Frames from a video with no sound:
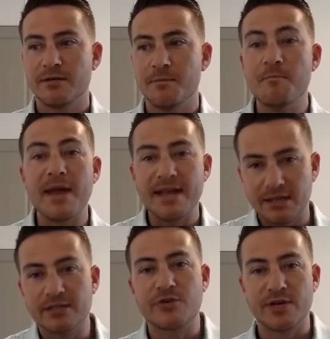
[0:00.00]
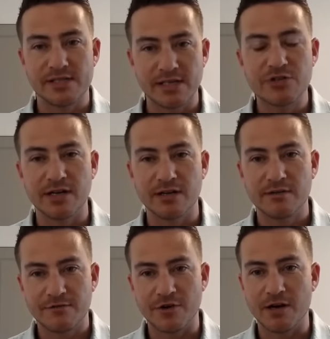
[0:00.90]
making the transition
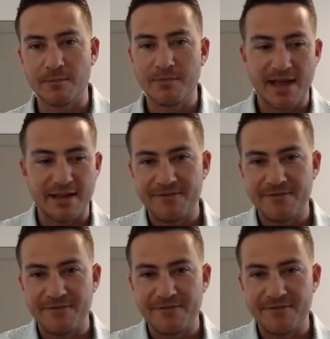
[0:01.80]
from a